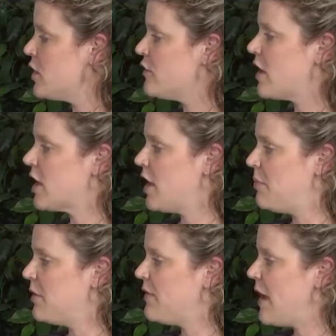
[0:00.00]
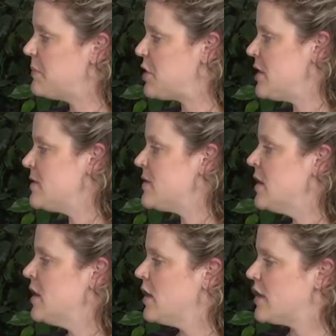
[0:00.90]
You've got a couple of options,
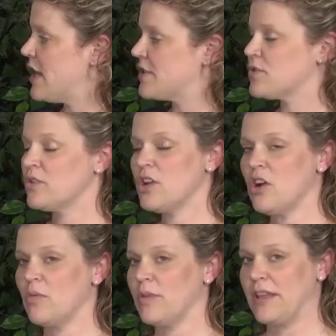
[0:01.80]
yes or no.